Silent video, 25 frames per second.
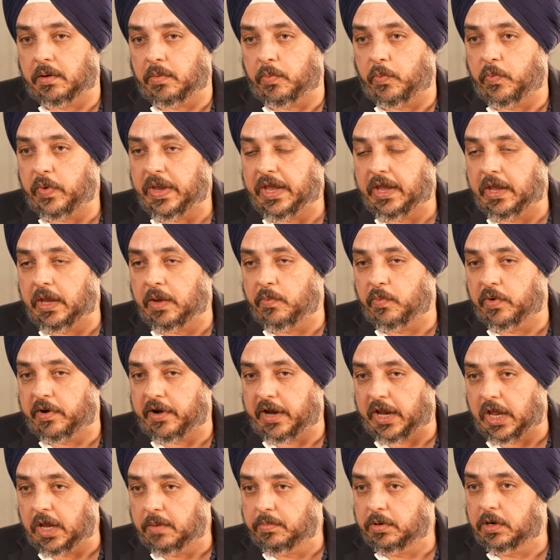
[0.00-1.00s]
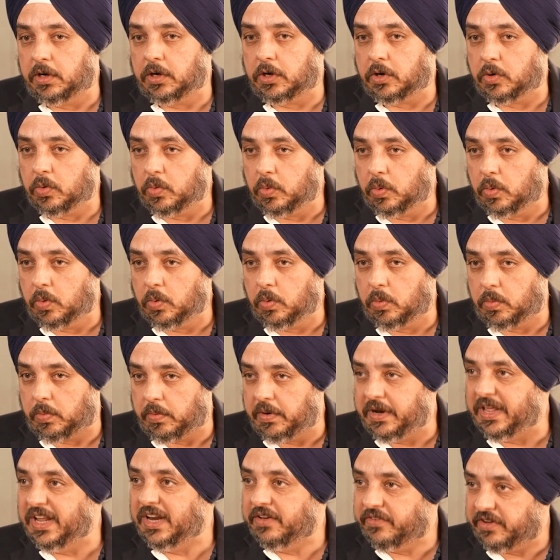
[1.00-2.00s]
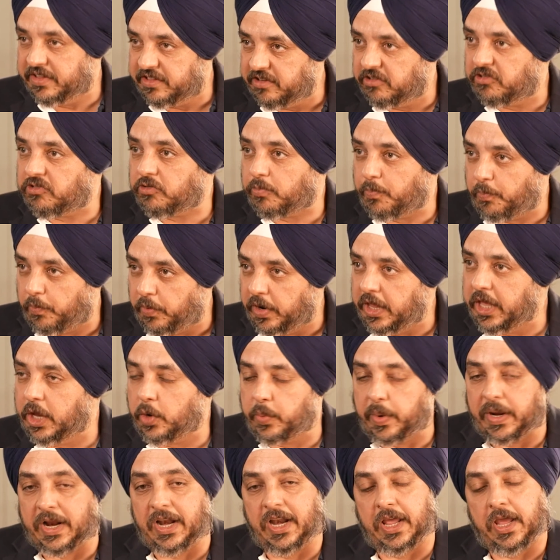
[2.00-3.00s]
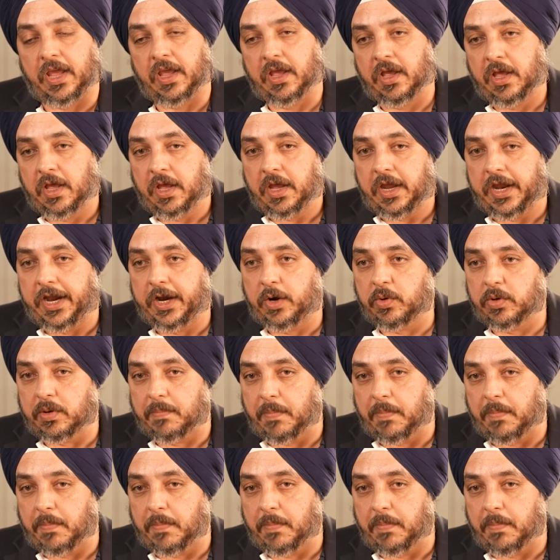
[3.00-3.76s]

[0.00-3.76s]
we were able to deliver this pretty quickly into the